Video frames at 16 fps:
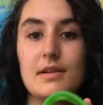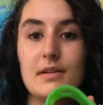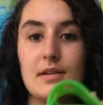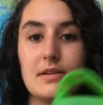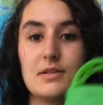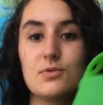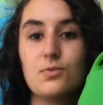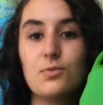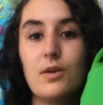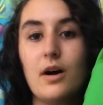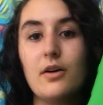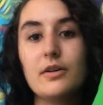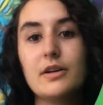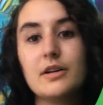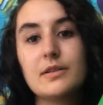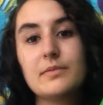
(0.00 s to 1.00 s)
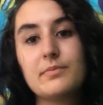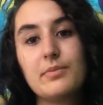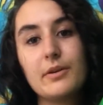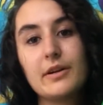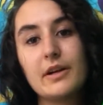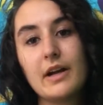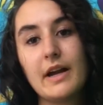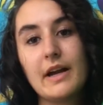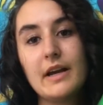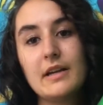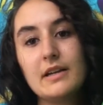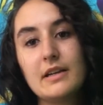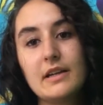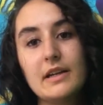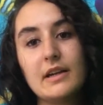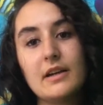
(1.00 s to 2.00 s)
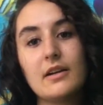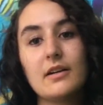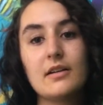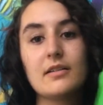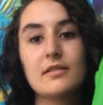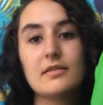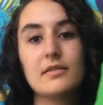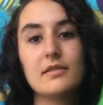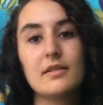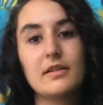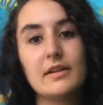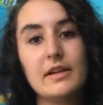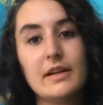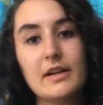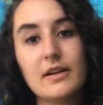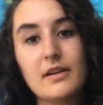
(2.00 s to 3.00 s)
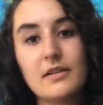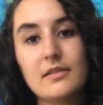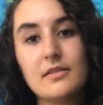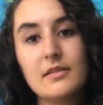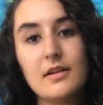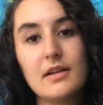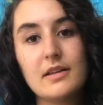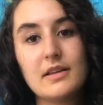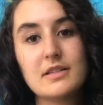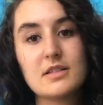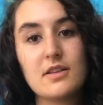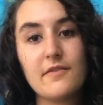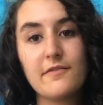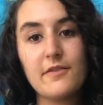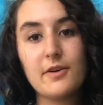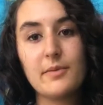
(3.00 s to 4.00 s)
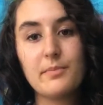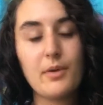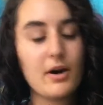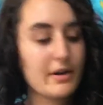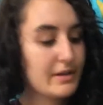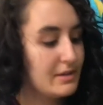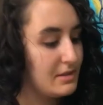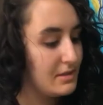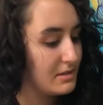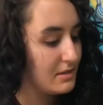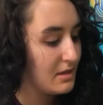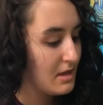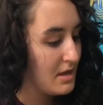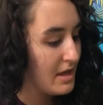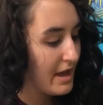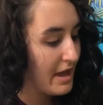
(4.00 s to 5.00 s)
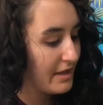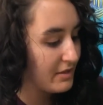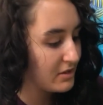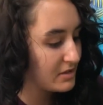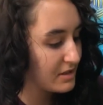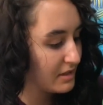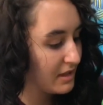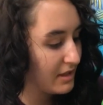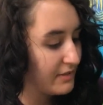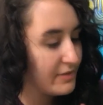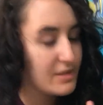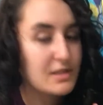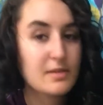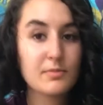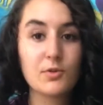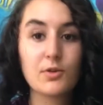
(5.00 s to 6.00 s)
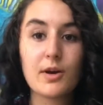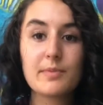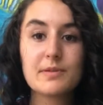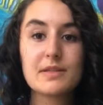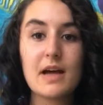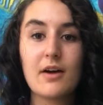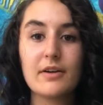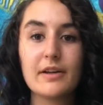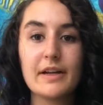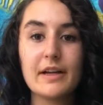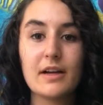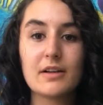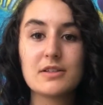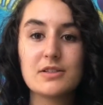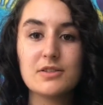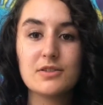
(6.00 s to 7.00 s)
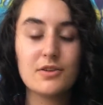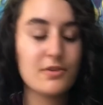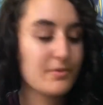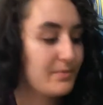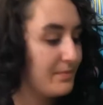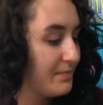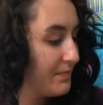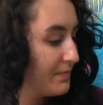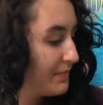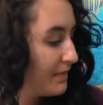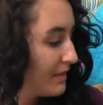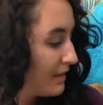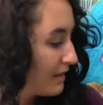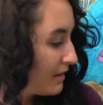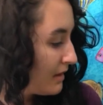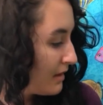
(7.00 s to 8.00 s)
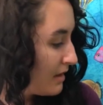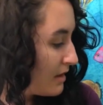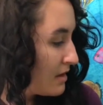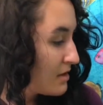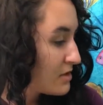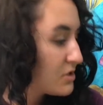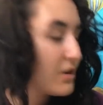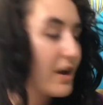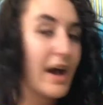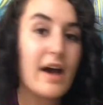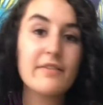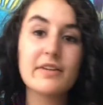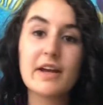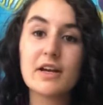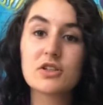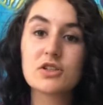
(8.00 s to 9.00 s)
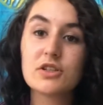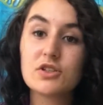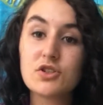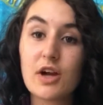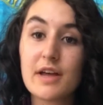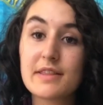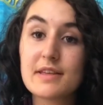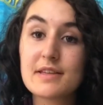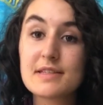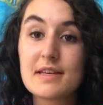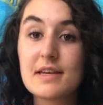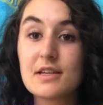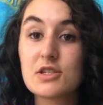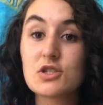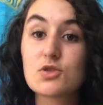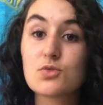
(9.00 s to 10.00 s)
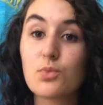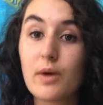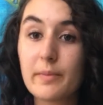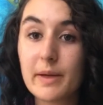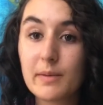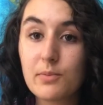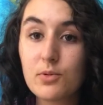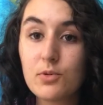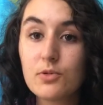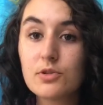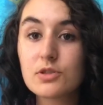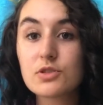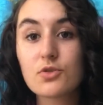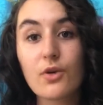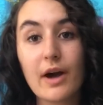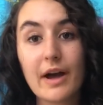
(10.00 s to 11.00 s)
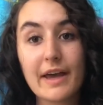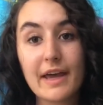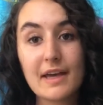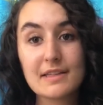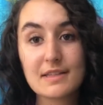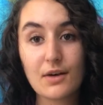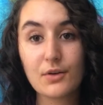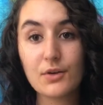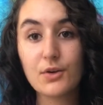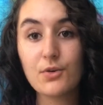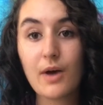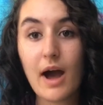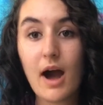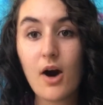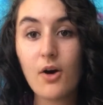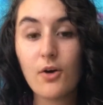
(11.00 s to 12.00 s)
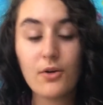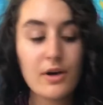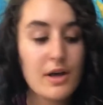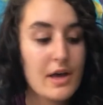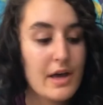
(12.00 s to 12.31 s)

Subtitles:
as well. You can put your hand in here, and here. These are the foot pockets. And there's even some grips down here too. So I haven't actually tried this in a swimming pool, so I can't tell you how